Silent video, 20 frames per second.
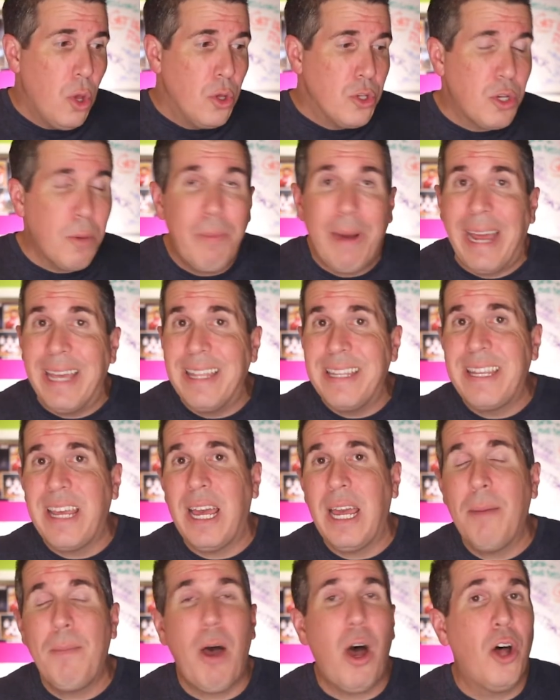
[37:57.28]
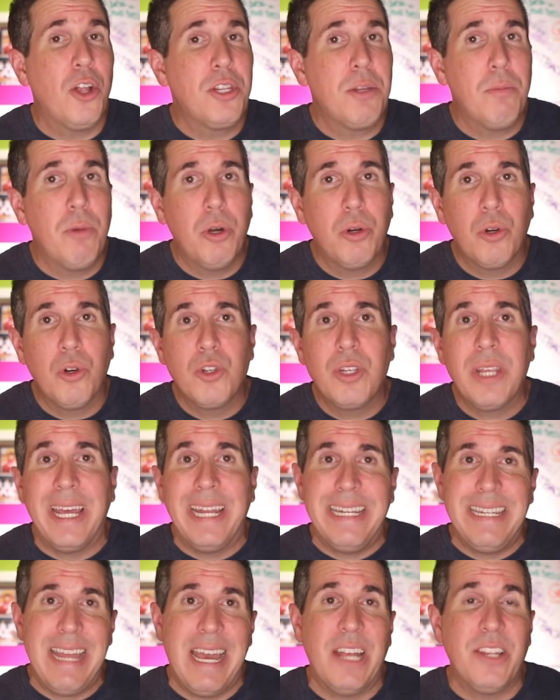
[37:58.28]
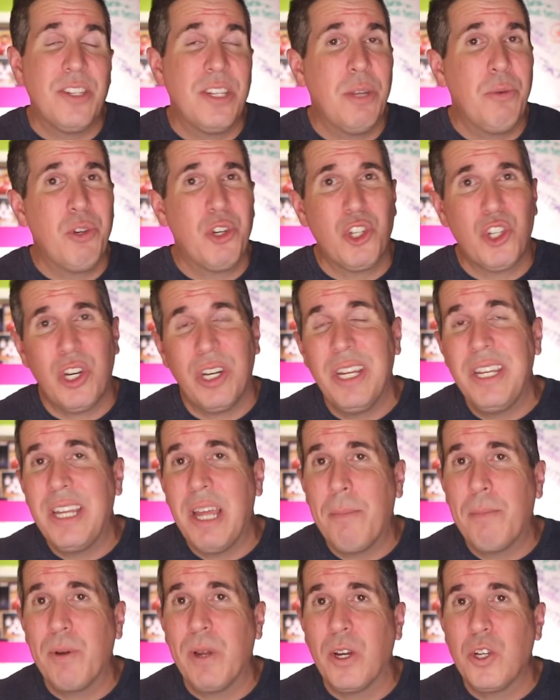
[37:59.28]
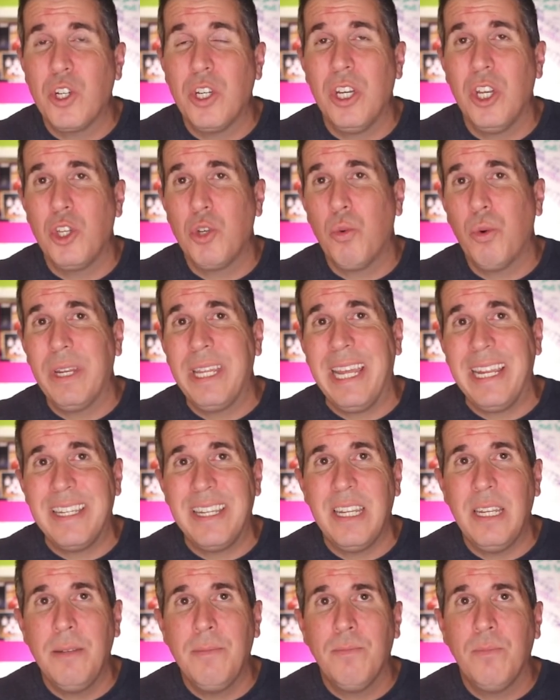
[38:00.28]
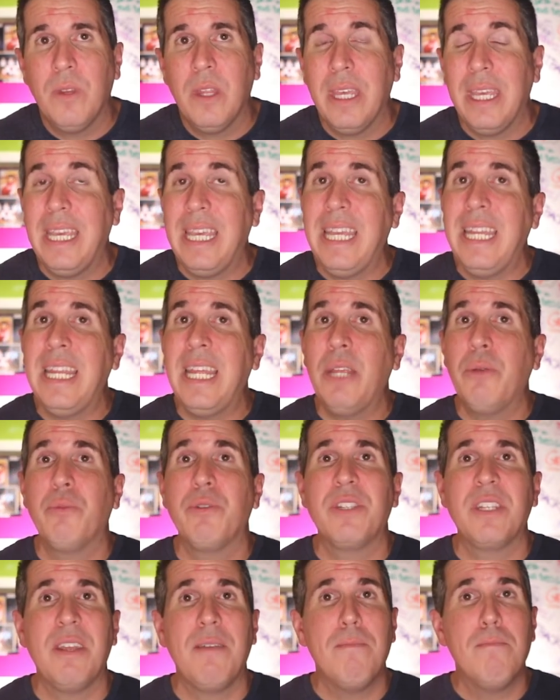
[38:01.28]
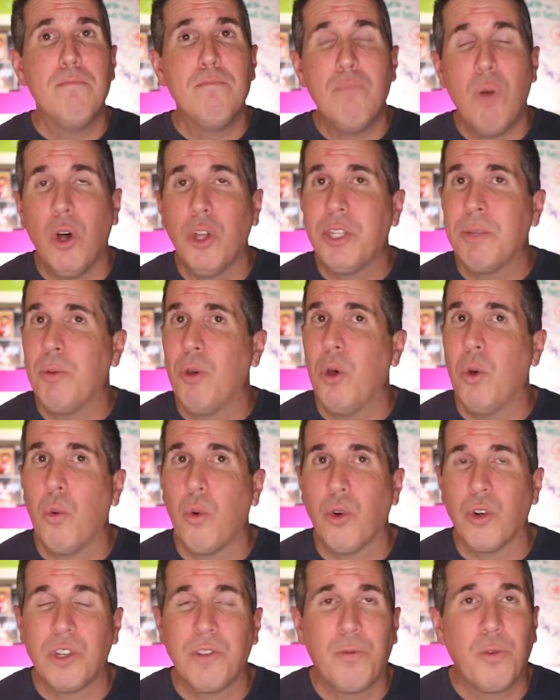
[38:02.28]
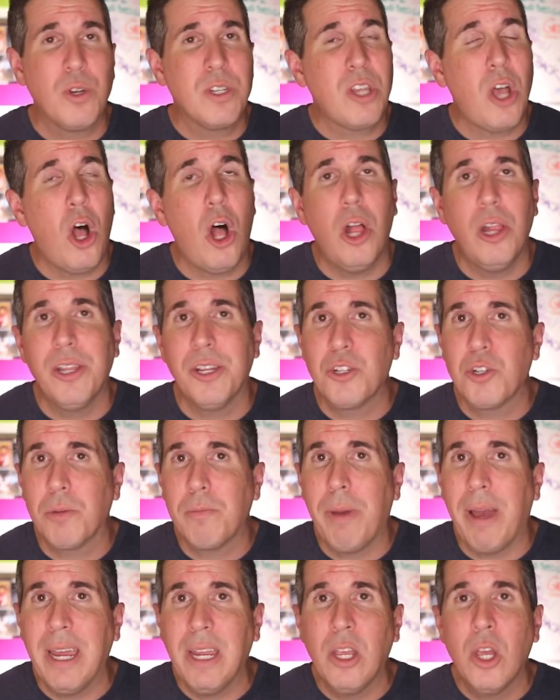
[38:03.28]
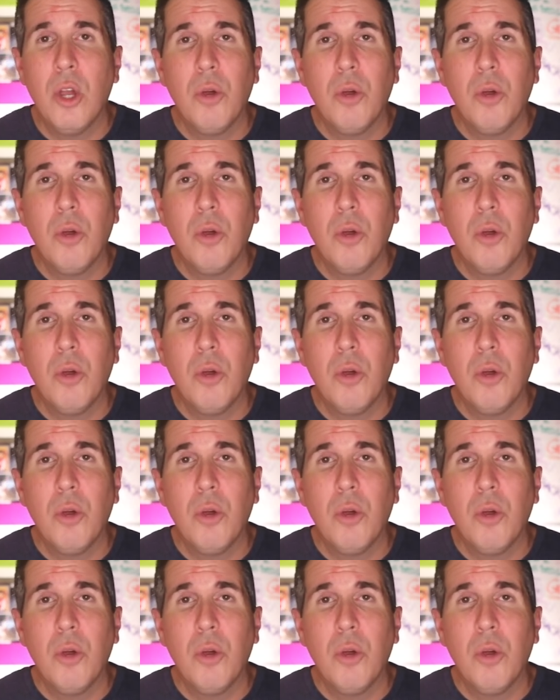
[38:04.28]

So by the time Alta Motors announced it was shutting down production in 2018, it had received multiple awards for its all-electric bike,